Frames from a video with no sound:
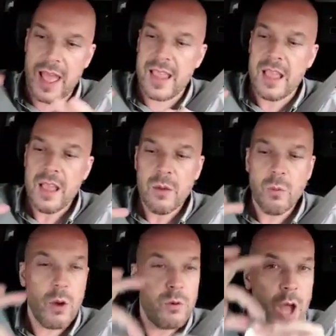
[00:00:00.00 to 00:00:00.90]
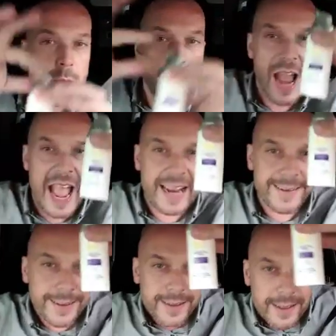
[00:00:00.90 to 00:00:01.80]
a well-known
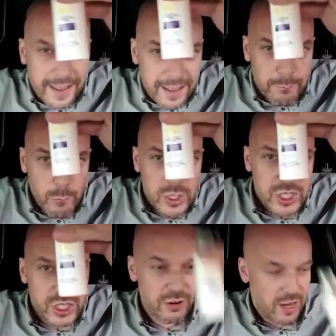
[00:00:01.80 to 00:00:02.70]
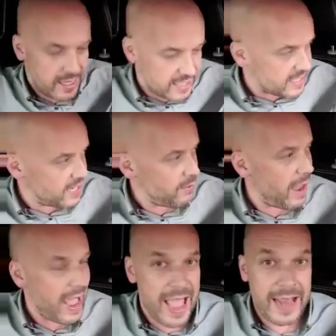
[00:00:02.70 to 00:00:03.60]
brand. Moisturiser to
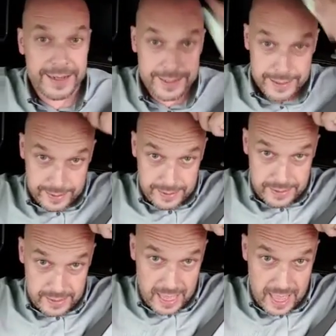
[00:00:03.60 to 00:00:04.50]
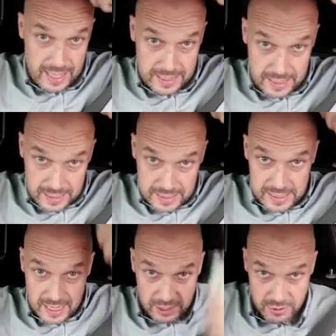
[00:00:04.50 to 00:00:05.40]
hand, yeah.
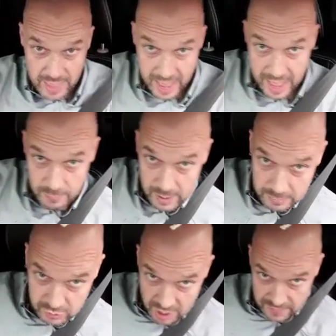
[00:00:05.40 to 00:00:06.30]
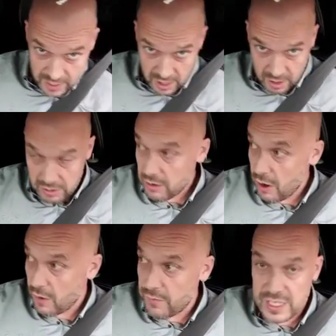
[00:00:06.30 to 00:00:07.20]
So I do that when I'm driving along,
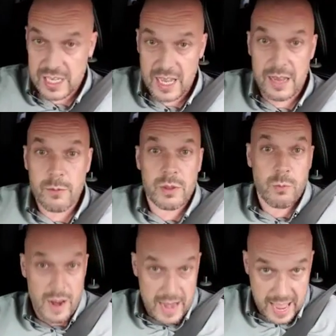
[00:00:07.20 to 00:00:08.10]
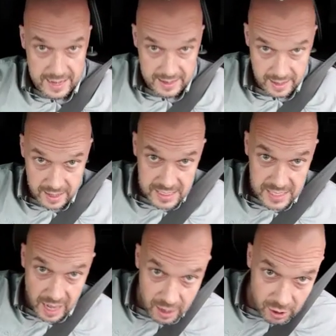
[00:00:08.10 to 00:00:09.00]
obviously with one hand.
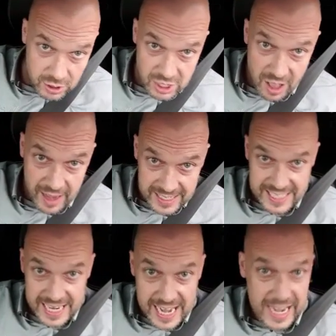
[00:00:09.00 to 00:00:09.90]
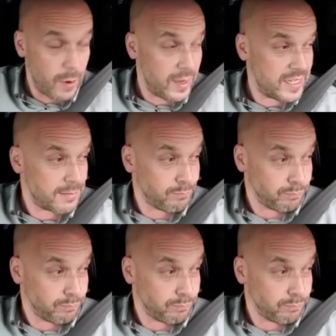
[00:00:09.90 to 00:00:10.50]
So it looks like a seagull has